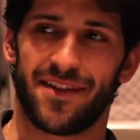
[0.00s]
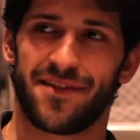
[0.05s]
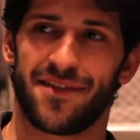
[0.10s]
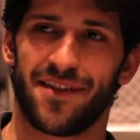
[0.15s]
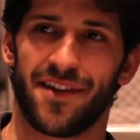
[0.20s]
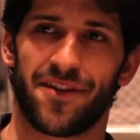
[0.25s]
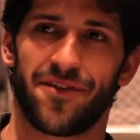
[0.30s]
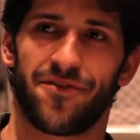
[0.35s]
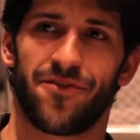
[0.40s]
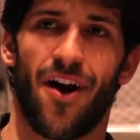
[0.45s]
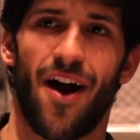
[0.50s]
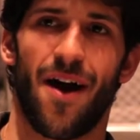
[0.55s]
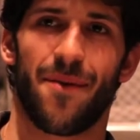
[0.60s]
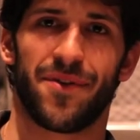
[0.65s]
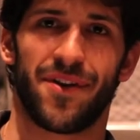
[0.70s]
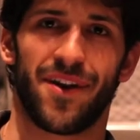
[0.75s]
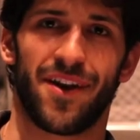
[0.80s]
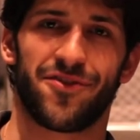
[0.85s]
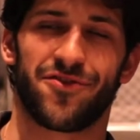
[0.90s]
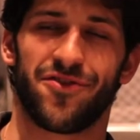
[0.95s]
It's a
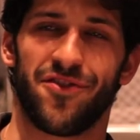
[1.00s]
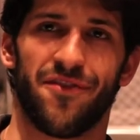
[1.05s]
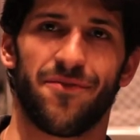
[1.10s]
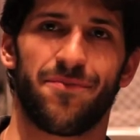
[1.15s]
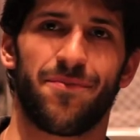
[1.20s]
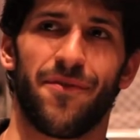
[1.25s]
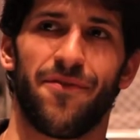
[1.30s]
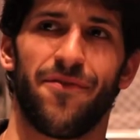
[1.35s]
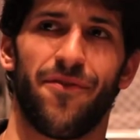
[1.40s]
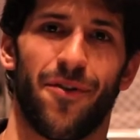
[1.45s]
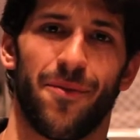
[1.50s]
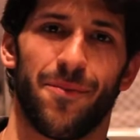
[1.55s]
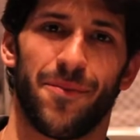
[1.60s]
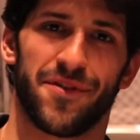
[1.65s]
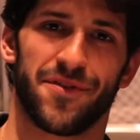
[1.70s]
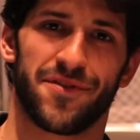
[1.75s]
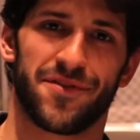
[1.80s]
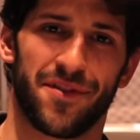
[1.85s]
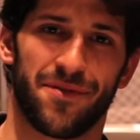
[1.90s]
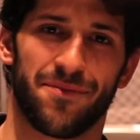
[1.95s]
combination of
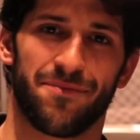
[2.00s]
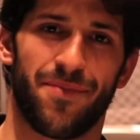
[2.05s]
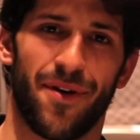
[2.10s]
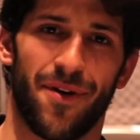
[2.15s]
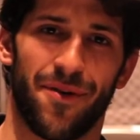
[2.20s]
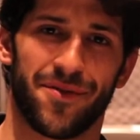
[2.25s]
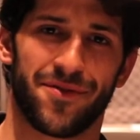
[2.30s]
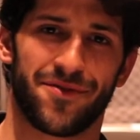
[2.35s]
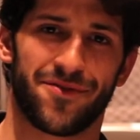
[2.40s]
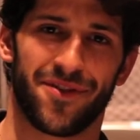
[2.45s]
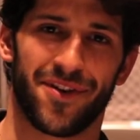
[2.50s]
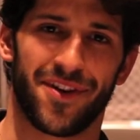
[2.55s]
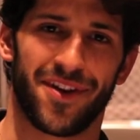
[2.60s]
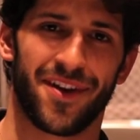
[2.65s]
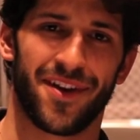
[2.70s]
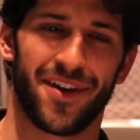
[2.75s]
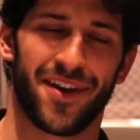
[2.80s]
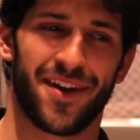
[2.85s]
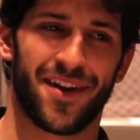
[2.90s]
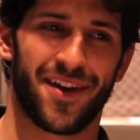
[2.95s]
performance and
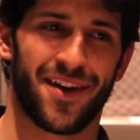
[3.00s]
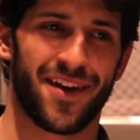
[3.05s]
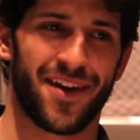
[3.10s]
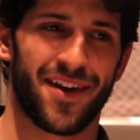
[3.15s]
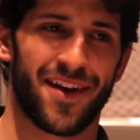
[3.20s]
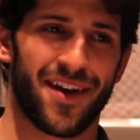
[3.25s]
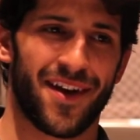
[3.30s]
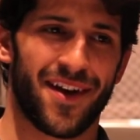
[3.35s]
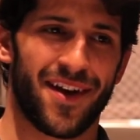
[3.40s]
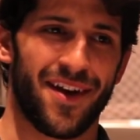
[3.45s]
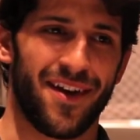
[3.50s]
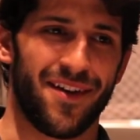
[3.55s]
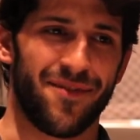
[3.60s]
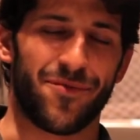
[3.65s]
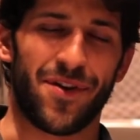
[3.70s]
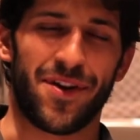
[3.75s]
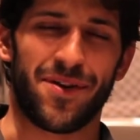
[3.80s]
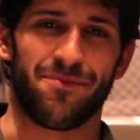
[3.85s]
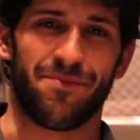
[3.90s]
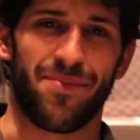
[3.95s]
poetry,
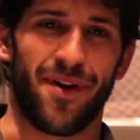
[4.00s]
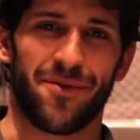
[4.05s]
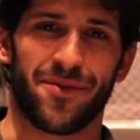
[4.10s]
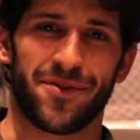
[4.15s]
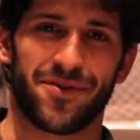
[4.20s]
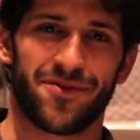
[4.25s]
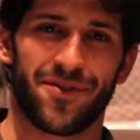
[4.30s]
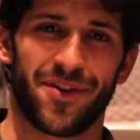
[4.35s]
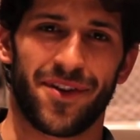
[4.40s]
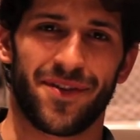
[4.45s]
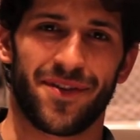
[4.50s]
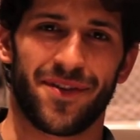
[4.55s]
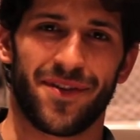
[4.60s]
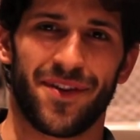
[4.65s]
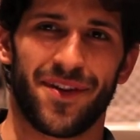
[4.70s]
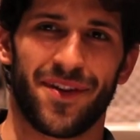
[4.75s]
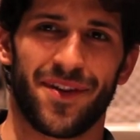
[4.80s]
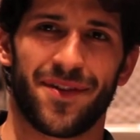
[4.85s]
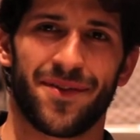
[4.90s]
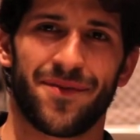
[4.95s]
written poetry,
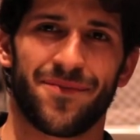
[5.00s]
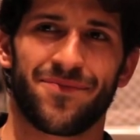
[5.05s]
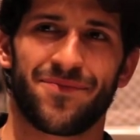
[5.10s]
uh,